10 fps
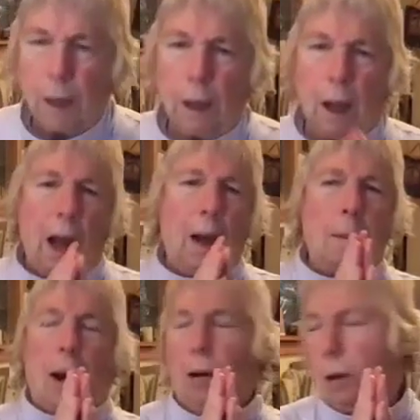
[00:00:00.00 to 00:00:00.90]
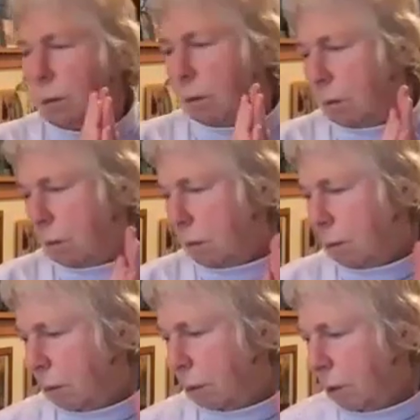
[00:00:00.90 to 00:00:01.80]
I am Aaron.
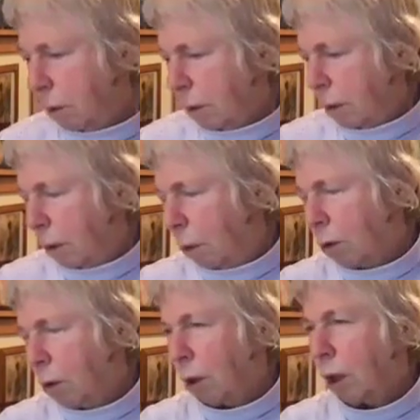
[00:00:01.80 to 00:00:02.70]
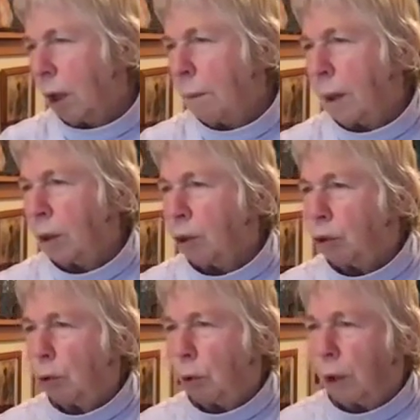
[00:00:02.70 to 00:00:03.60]
We're talking about
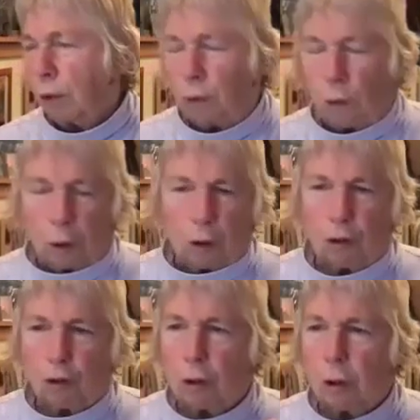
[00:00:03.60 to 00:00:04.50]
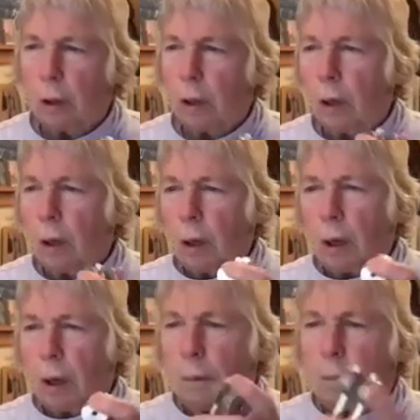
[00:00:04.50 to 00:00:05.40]
tuning forks.
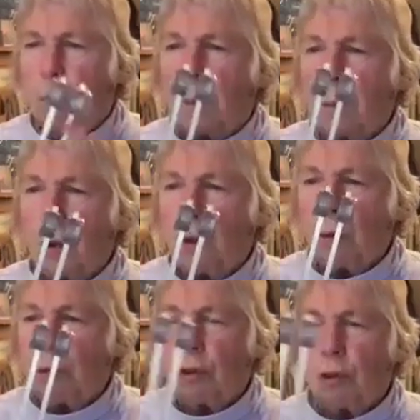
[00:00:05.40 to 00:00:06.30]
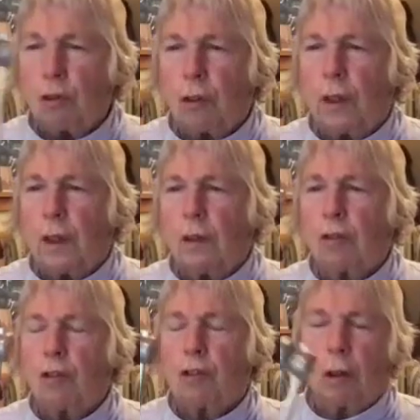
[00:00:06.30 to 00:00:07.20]
Barbara uses
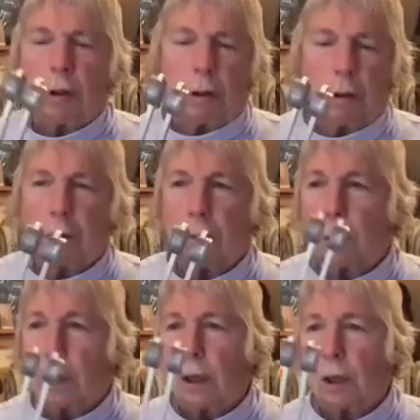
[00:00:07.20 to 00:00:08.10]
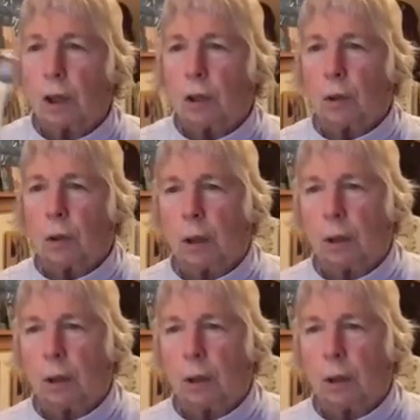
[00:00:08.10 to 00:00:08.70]
these regularly.